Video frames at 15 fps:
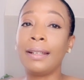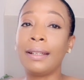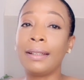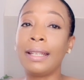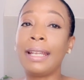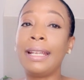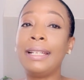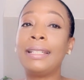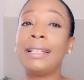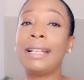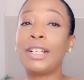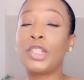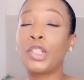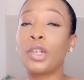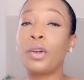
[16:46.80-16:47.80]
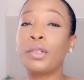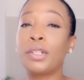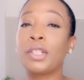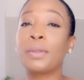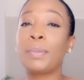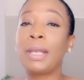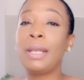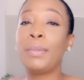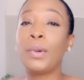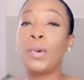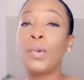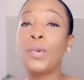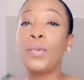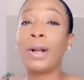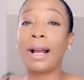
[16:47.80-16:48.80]
The internet shows us people
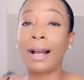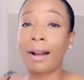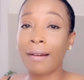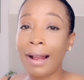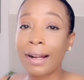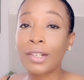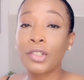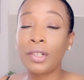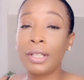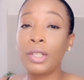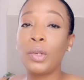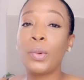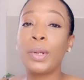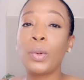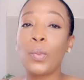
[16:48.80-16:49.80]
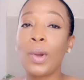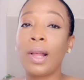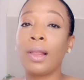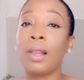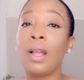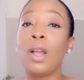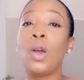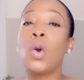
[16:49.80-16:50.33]
who are actually doing well,